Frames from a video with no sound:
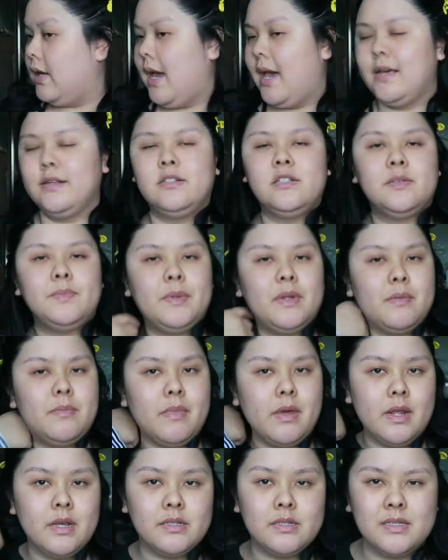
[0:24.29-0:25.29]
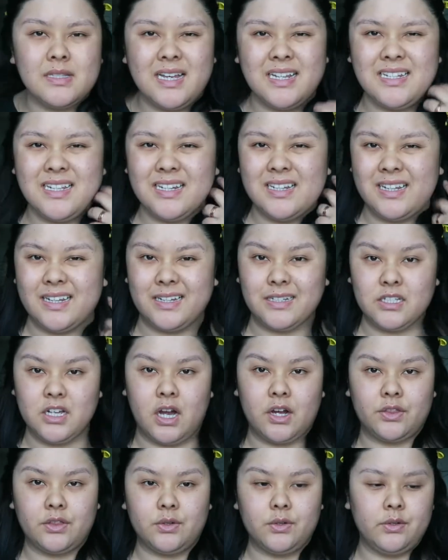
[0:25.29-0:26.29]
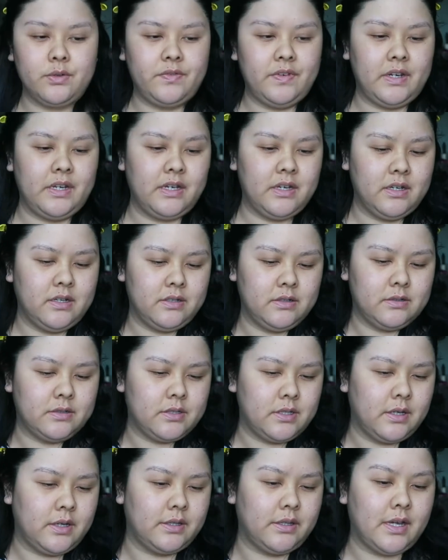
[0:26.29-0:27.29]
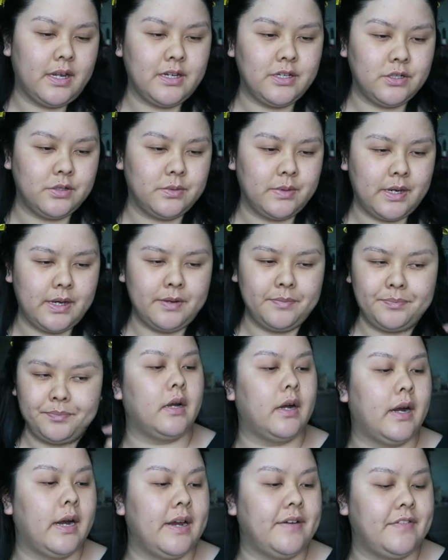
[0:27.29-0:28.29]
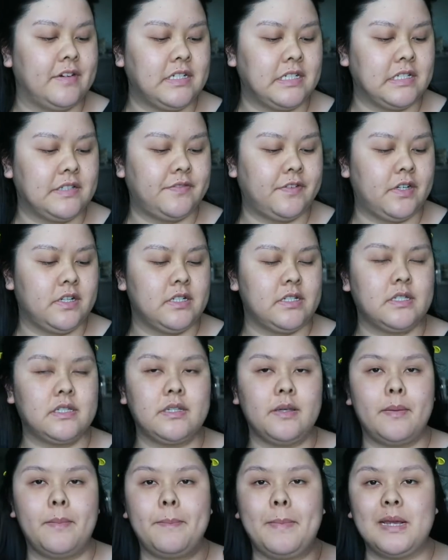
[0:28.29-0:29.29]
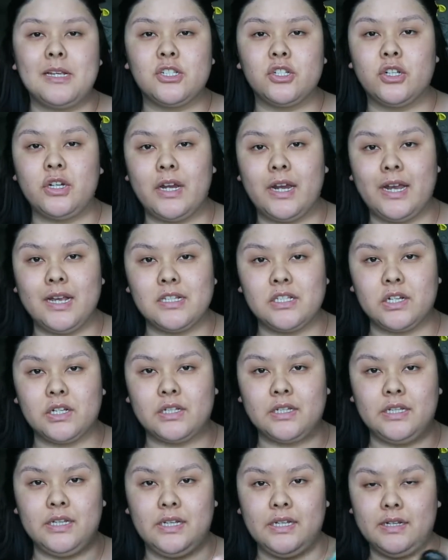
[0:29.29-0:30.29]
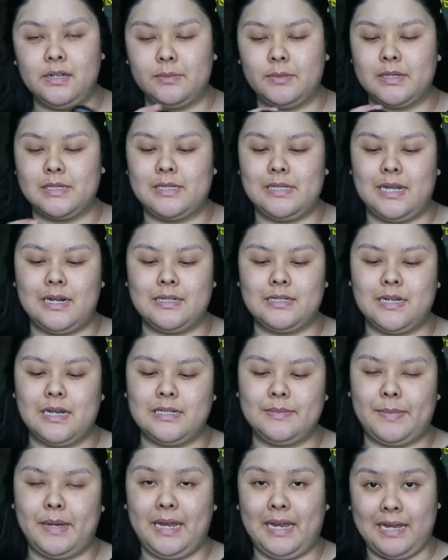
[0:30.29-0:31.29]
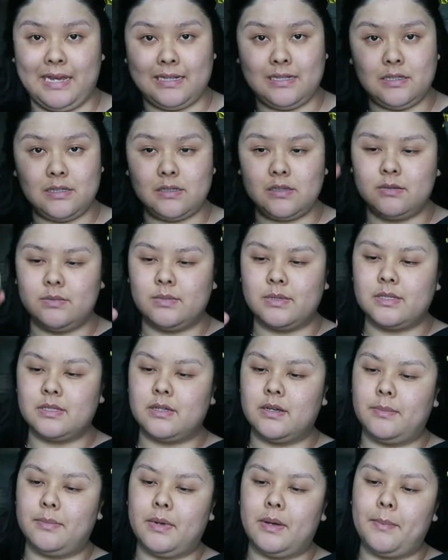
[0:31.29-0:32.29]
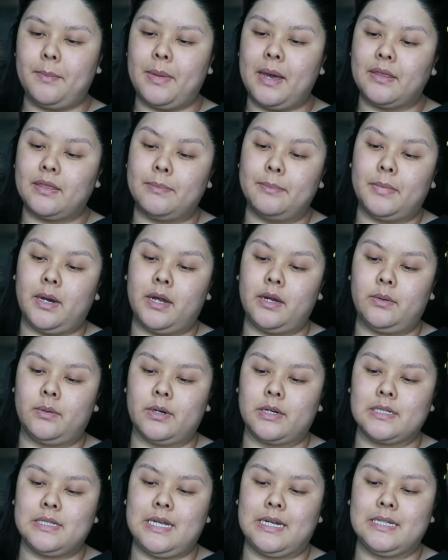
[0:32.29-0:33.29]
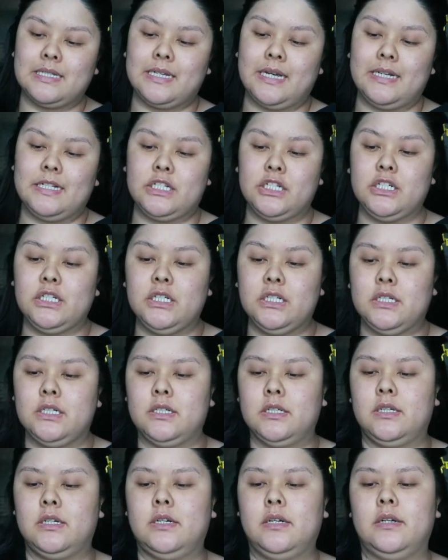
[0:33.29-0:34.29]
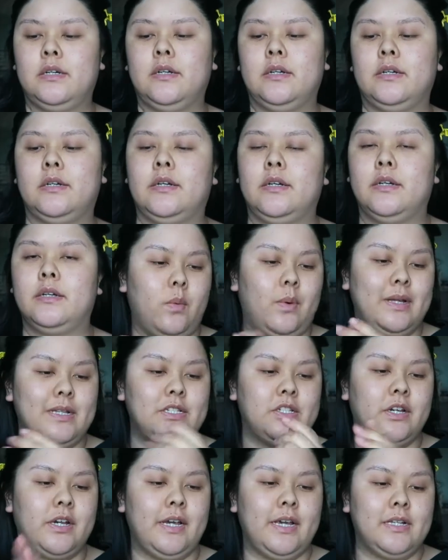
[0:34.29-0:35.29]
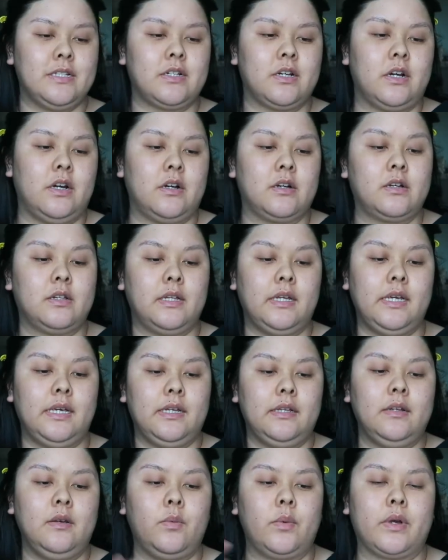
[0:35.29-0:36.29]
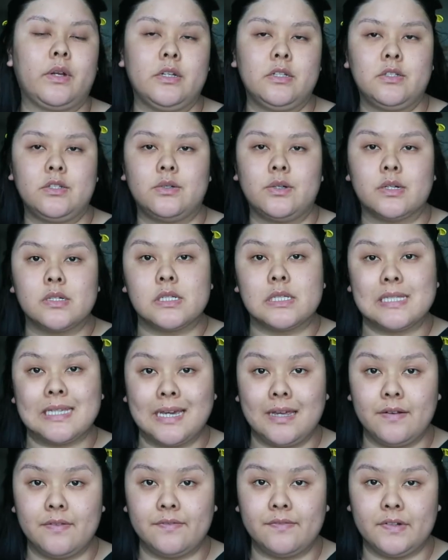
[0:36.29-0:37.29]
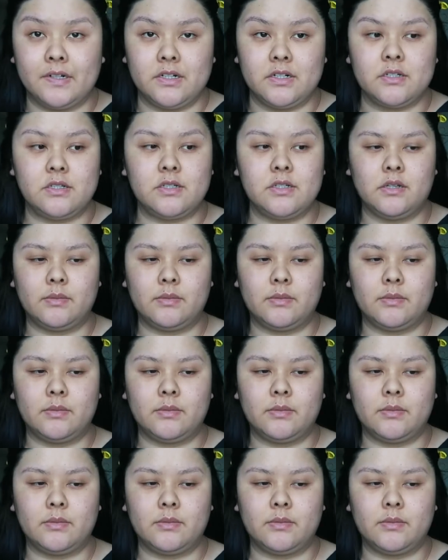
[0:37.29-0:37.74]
Yeah, it's just been a minute since I did a talk through video, so I thought I'd do one. Alright, first things first, make sure your hands are clean. I'm gonna sanitize my hands with some Bath & Body Works sanitizer. Once your hands are all clean, we're gonna do our skin first.